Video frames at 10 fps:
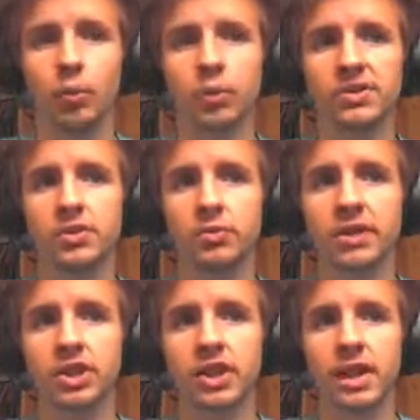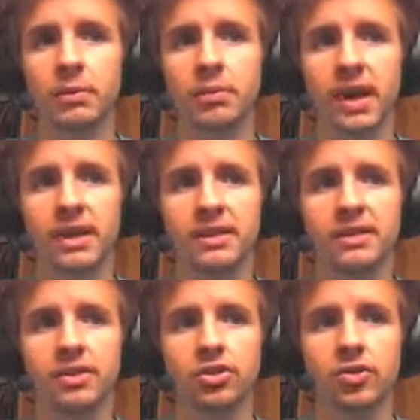Once you reach the enemy
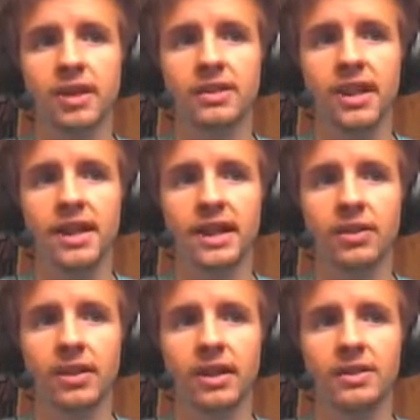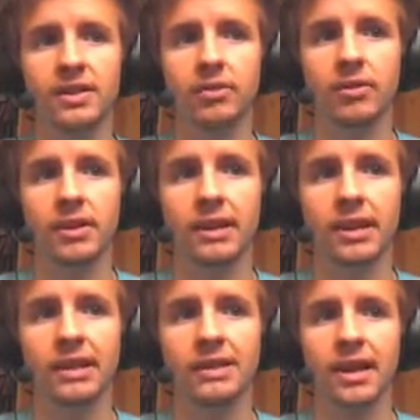base, try and take out the artillery that
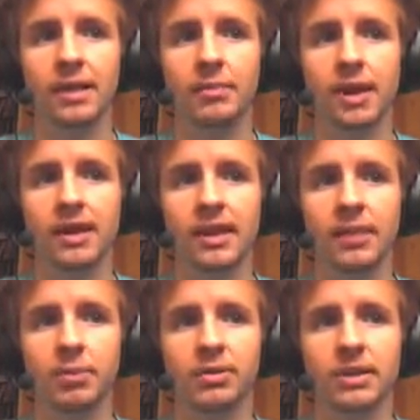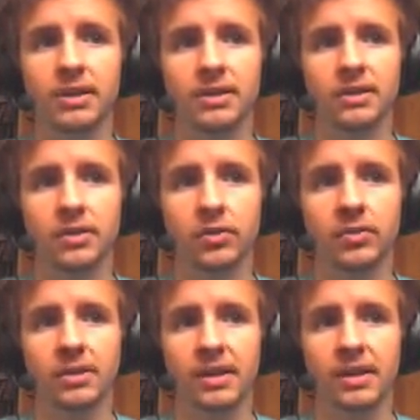like to hide behind their buildings, and
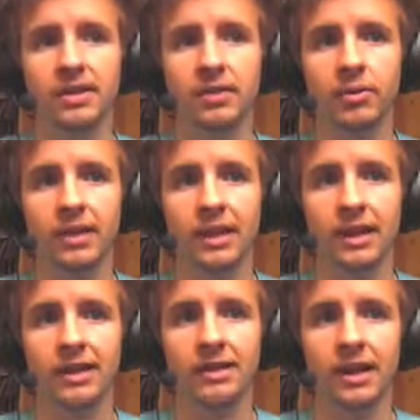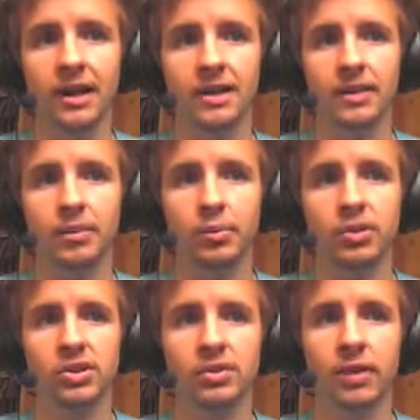also the artillery that like to hide in the
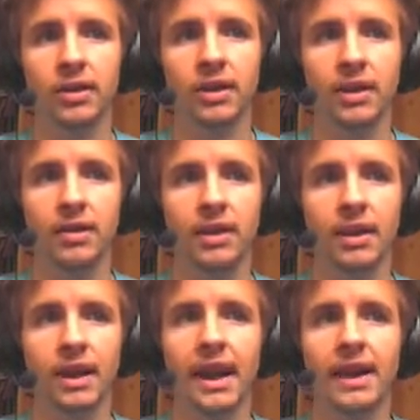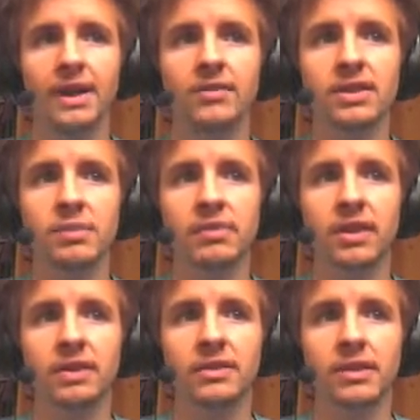bushes around here, and even some of
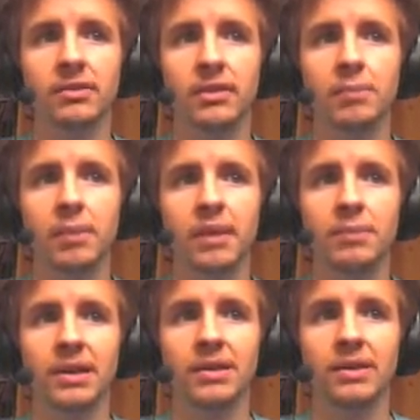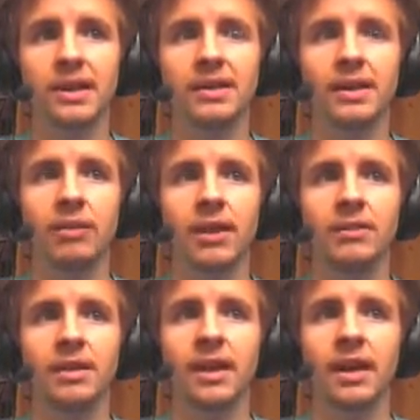the artillery that might be locating
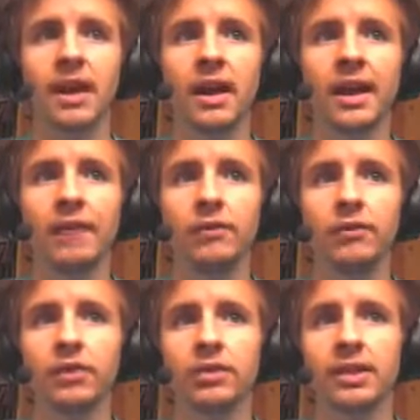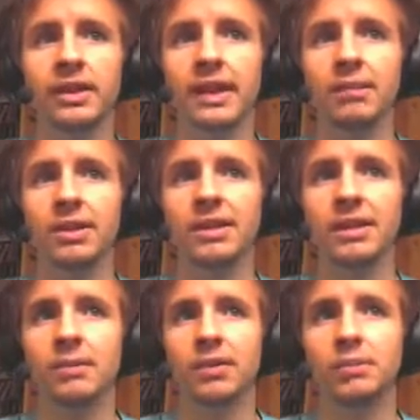around here. If you feel that the enemy
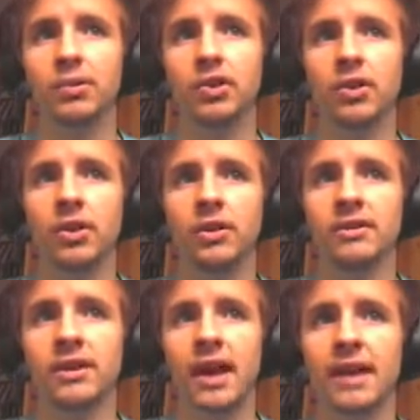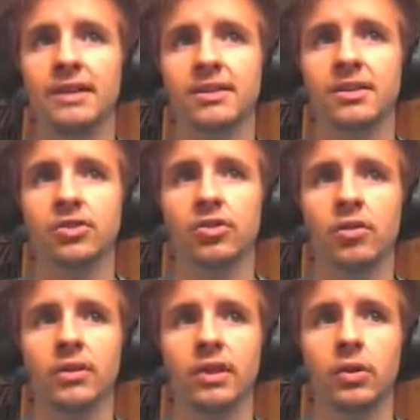team has pushed on and is
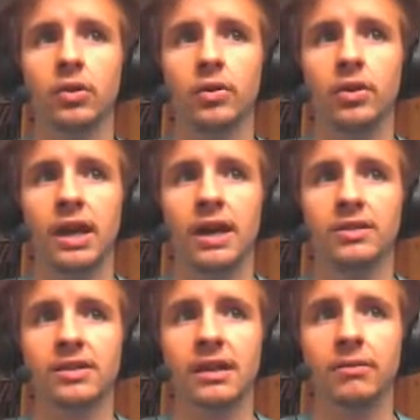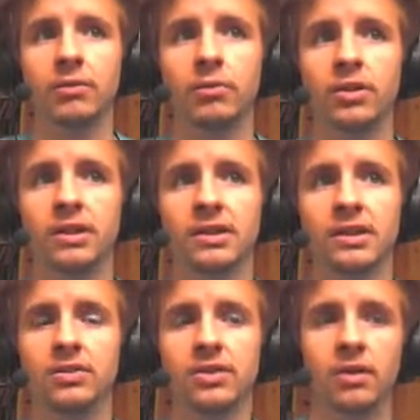controlling the north, the artillery will
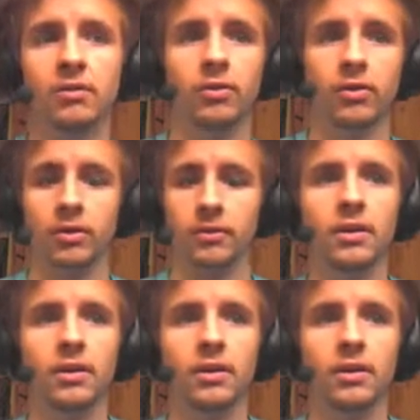continue to go north.